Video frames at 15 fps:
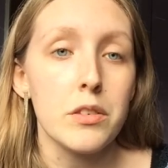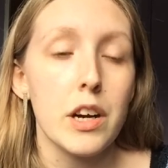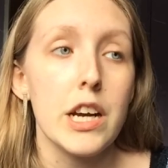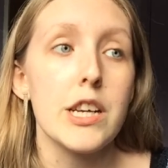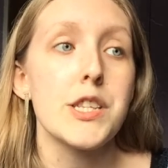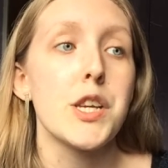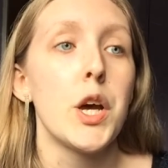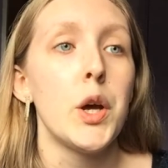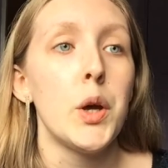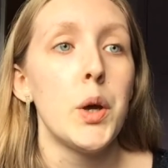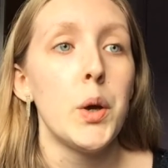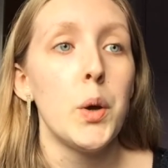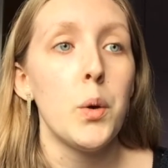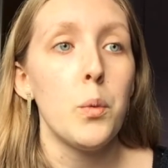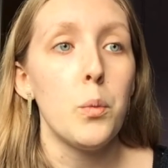riots
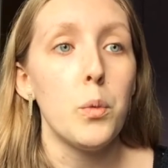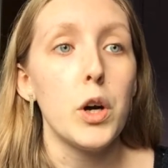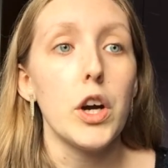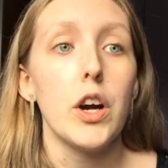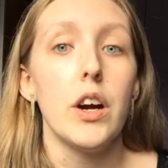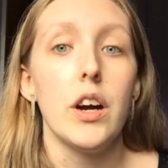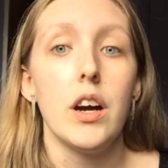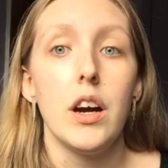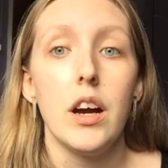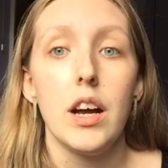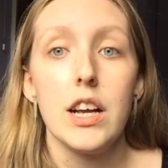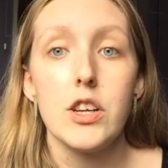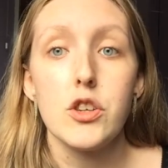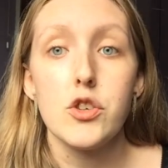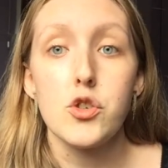were
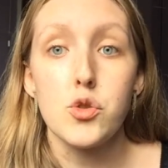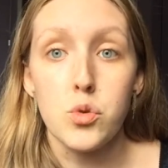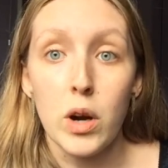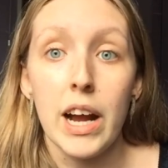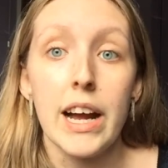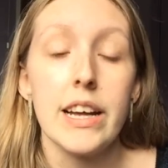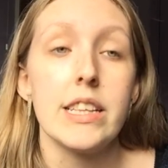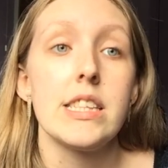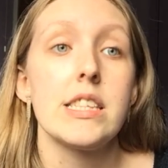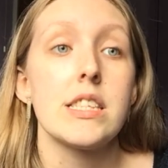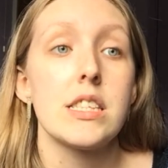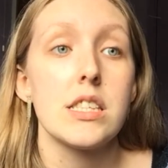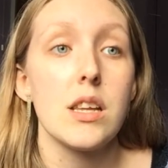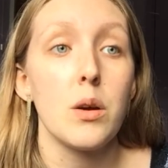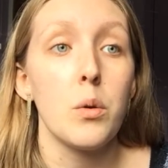
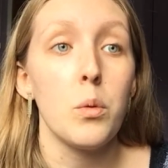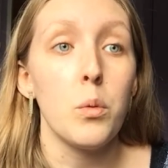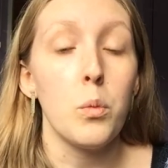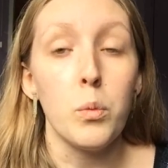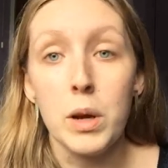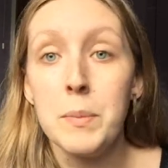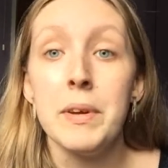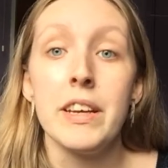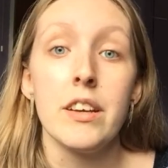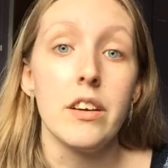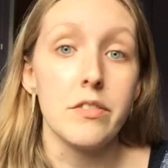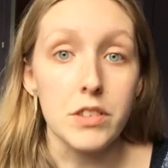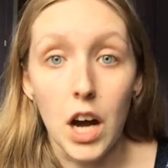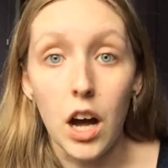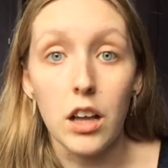trans women
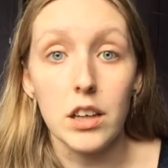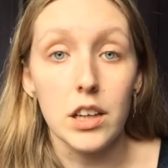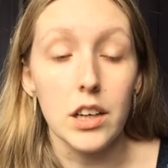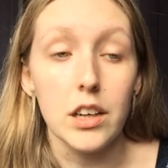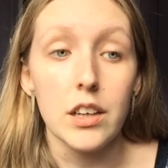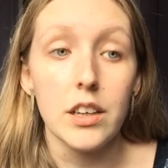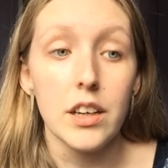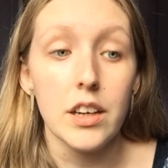of colour.